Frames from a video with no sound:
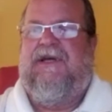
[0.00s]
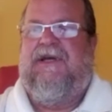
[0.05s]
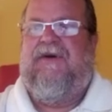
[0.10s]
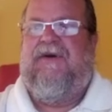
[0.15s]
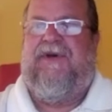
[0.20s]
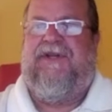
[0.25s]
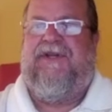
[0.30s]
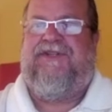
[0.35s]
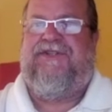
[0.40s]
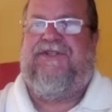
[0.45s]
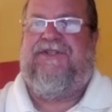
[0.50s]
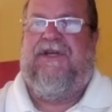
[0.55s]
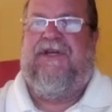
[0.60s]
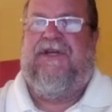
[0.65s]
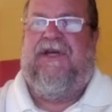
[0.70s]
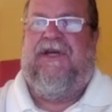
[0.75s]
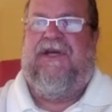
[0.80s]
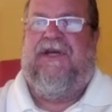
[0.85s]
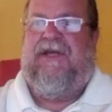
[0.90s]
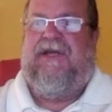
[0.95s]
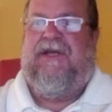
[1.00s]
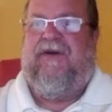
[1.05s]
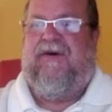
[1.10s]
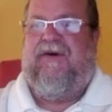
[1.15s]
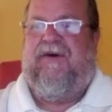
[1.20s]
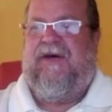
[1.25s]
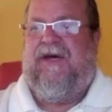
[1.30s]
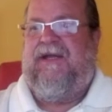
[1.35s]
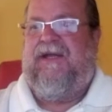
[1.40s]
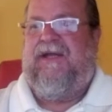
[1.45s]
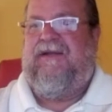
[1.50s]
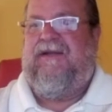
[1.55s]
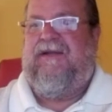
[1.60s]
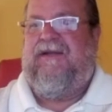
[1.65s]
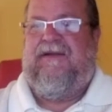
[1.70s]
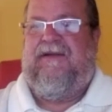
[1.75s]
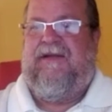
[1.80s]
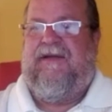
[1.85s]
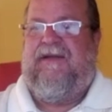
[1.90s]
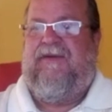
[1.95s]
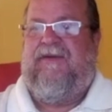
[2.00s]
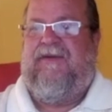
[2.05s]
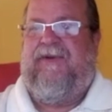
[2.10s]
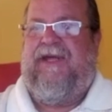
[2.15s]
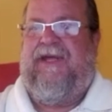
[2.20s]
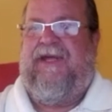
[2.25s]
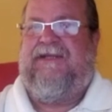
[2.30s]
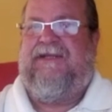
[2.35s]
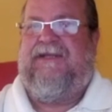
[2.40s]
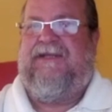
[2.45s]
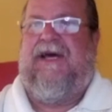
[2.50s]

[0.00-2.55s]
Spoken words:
which we think it's the